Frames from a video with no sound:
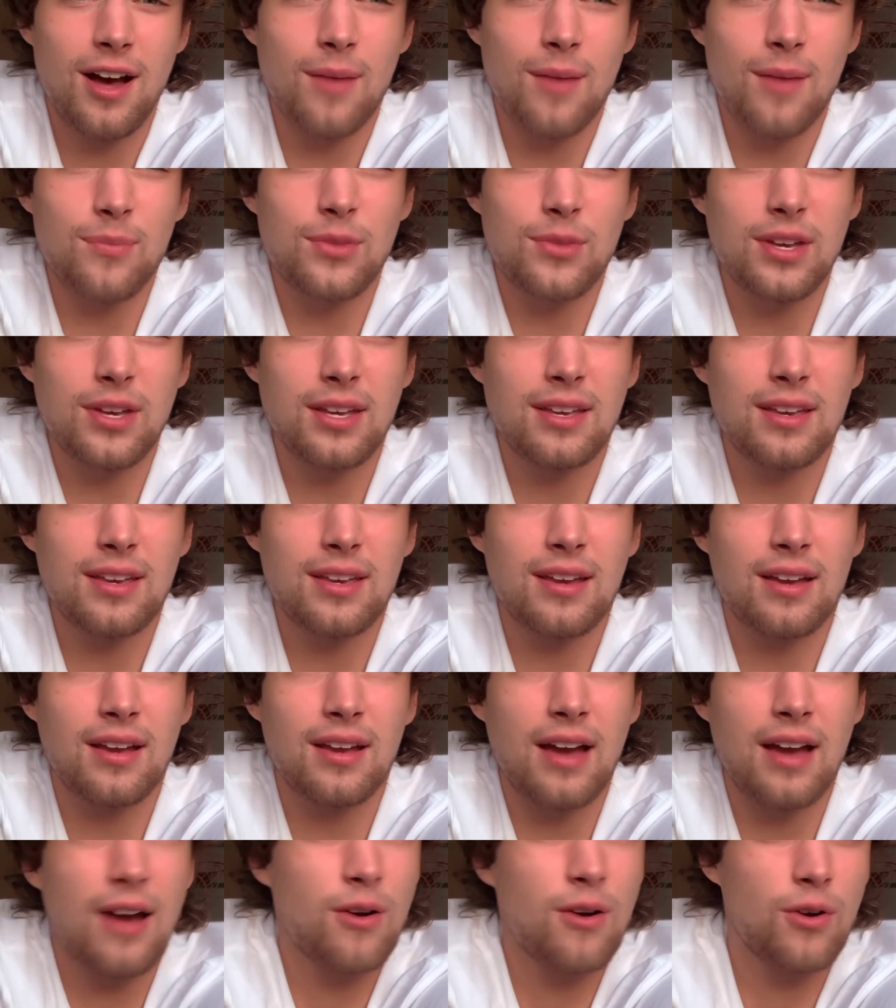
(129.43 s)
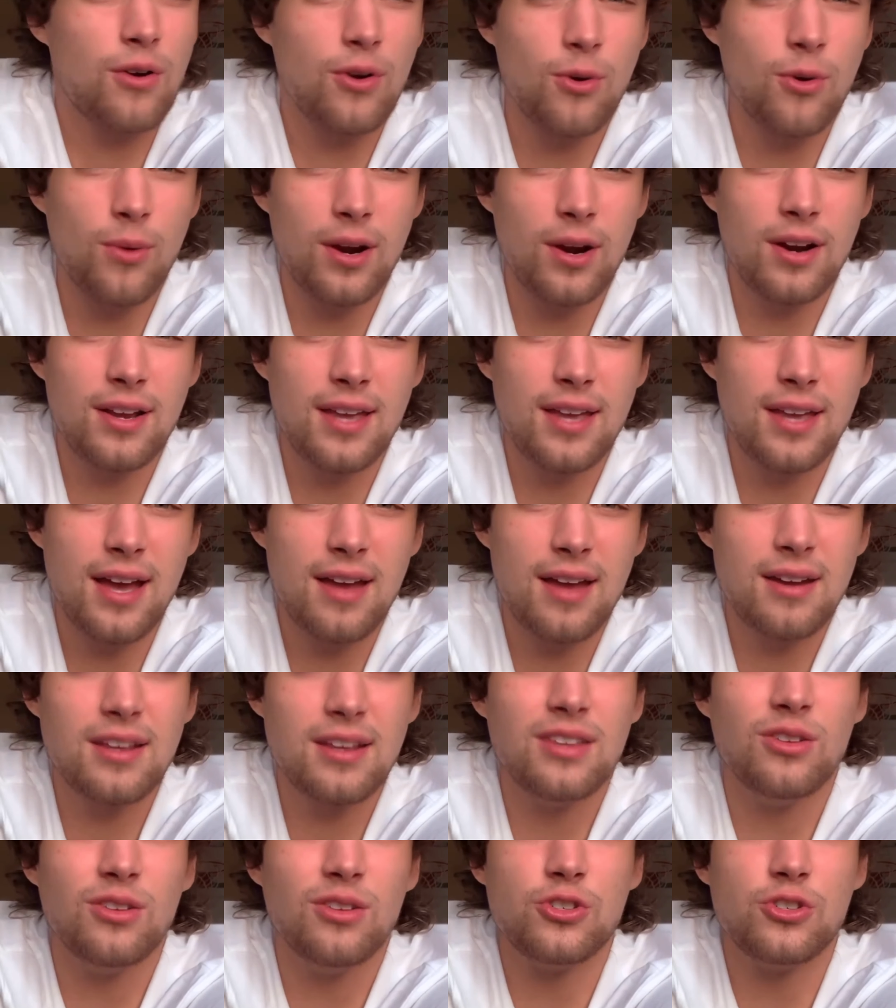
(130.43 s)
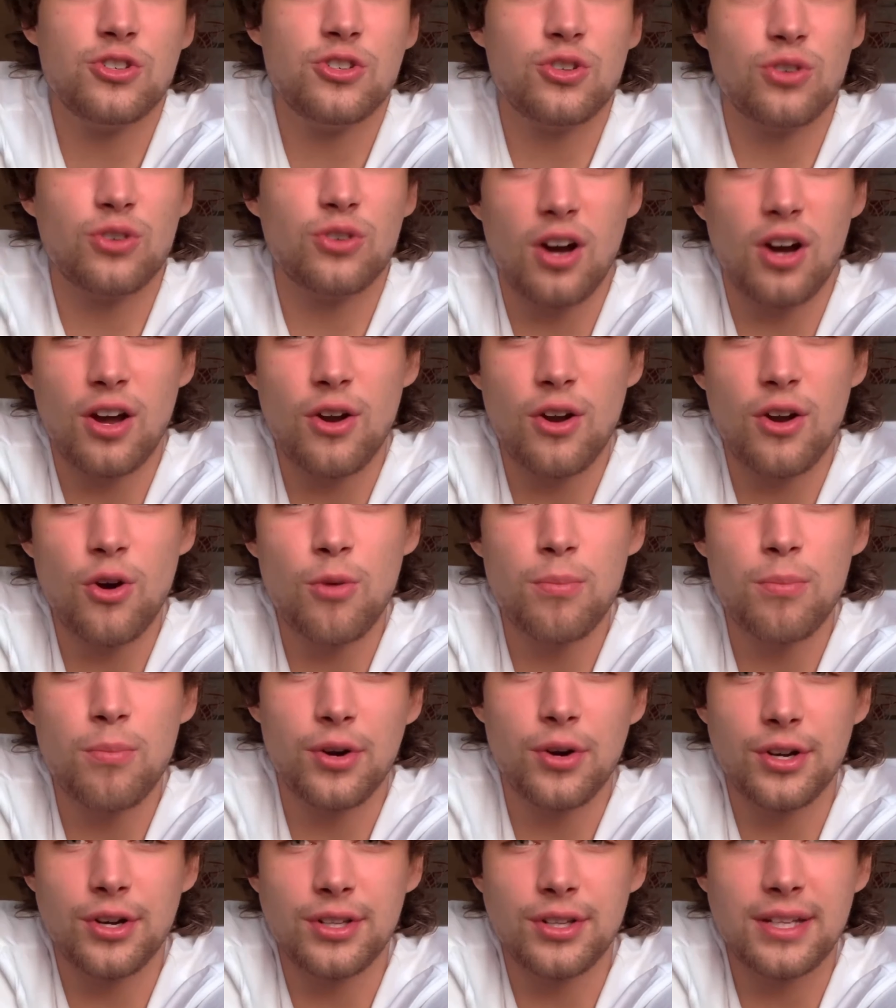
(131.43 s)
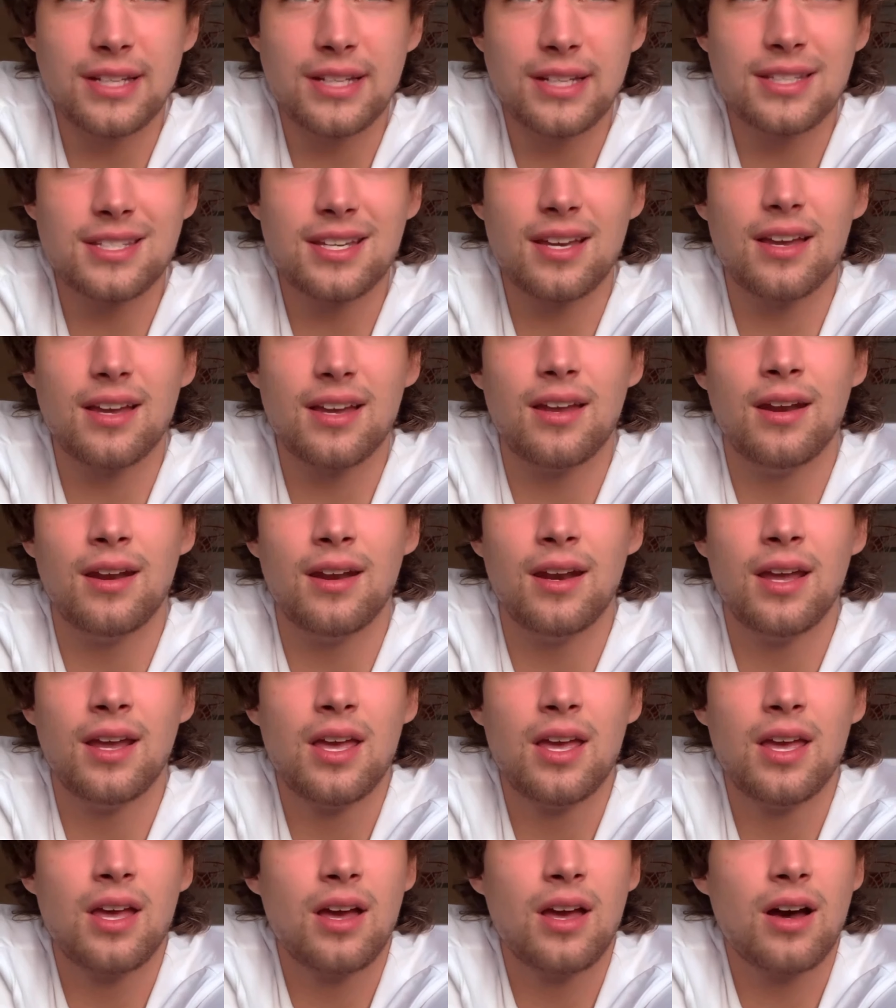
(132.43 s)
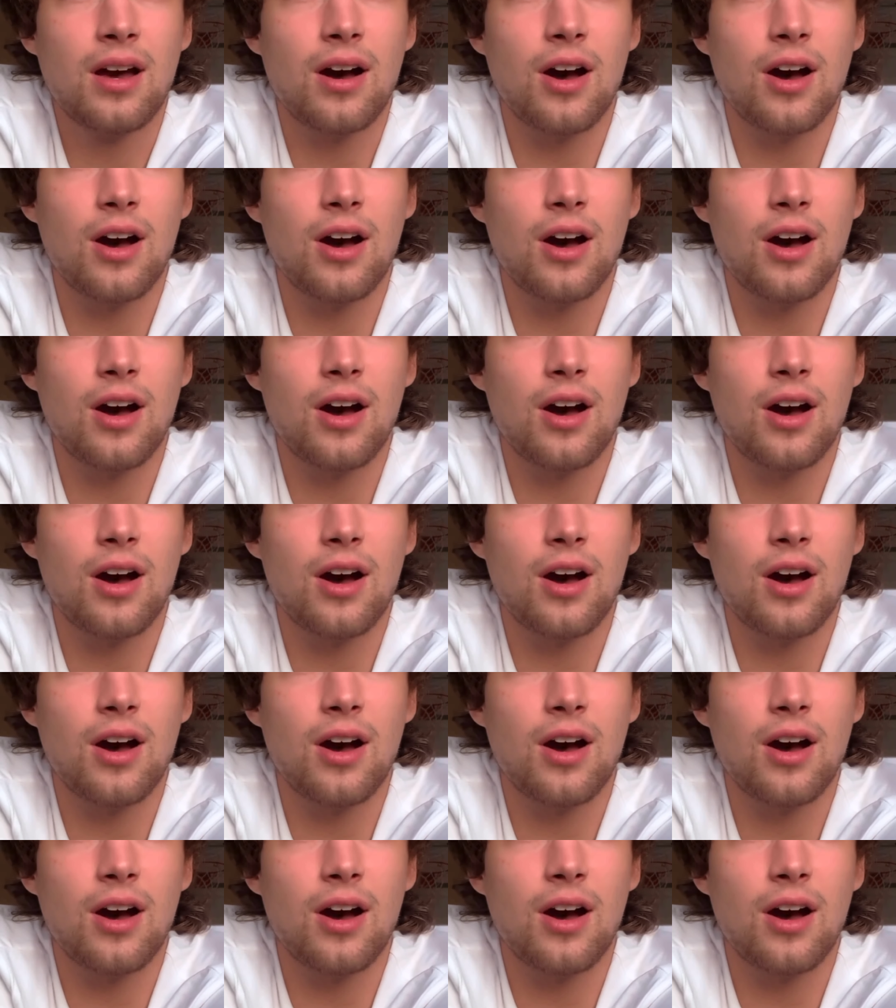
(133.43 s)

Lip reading: I'm thinking, I don't know where yet, either Toronto, Burlington,